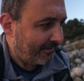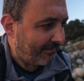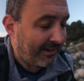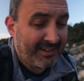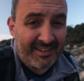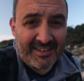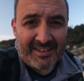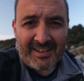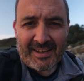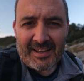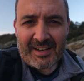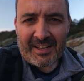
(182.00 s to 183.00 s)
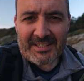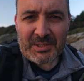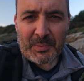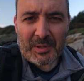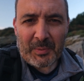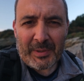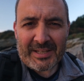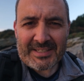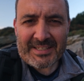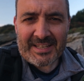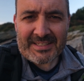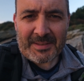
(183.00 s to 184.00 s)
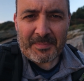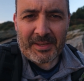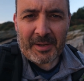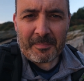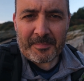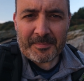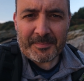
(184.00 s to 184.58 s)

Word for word: Right, let's see whether we can set something up.